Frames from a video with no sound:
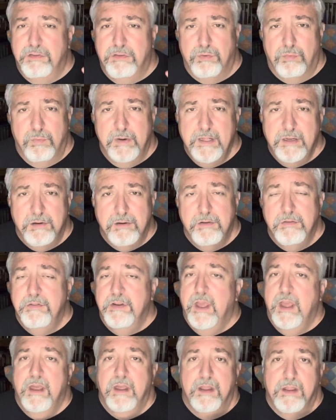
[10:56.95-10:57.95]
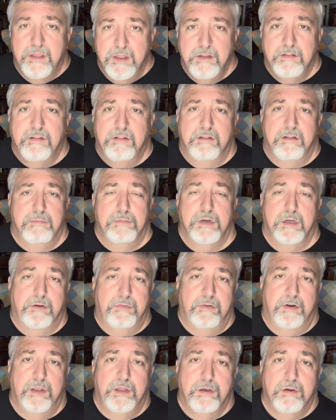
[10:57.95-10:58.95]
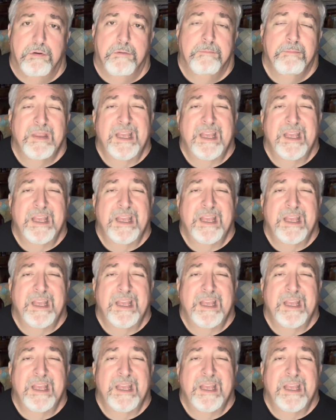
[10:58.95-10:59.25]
thrillers, this is a book for you.